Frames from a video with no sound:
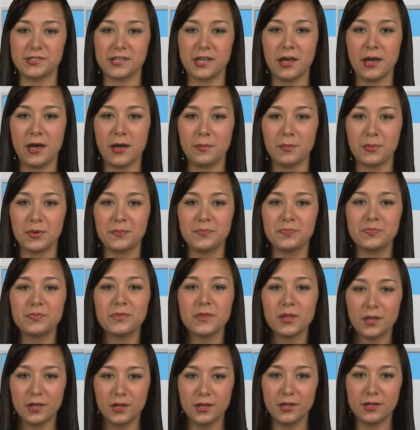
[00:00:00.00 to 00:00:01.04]
up.
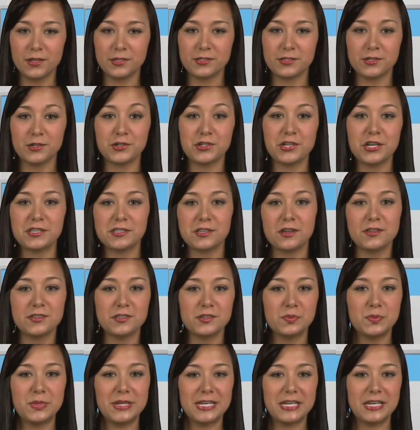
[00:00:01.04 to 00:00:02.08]
Search has
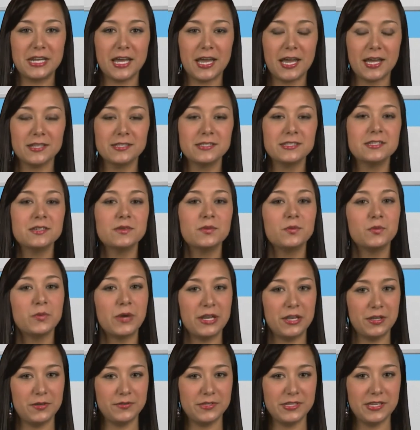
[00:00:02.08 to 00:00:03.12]
also been enhanced.
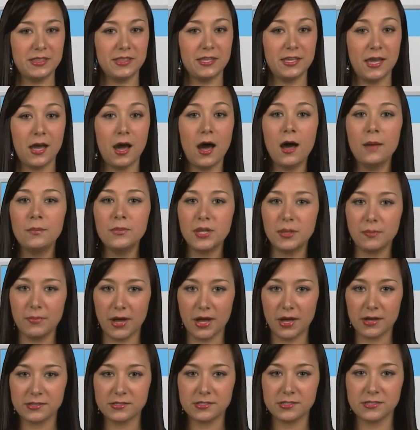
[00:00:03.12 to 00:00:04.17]
When using the
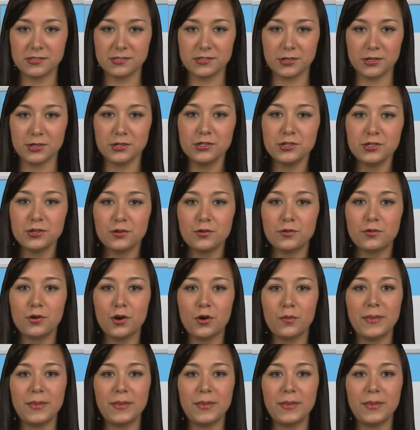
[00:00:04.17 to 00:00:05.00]
Omnibox to search, Chrome